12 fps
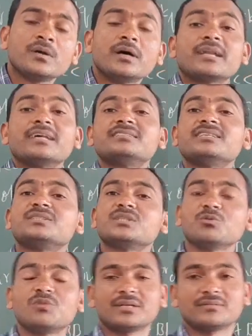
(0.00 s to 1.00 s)

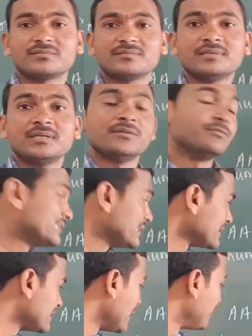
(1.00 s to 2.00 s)
recessive one. Which
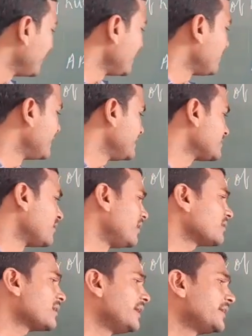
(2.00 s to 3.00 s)
is the dominant one is
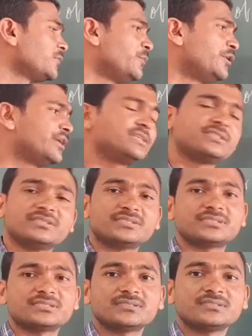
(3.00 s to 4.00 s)
called contributing
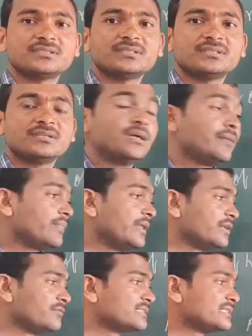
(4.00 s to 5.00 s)
genes.
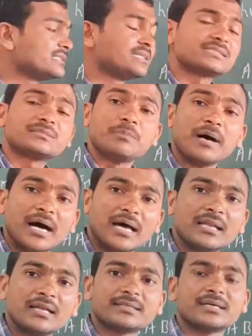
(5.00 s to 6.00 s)
Then which is the
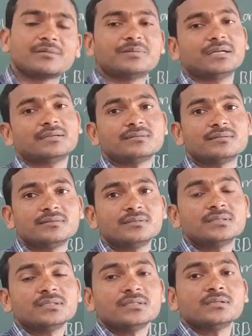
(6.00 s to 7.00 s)
small letter one
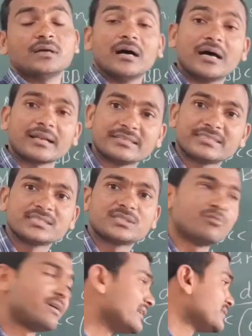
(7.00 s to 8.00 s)
or
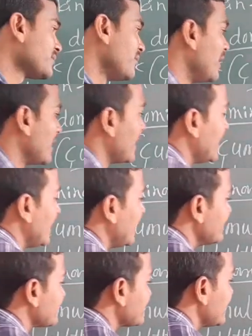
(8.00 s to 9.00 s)
recessive one is called as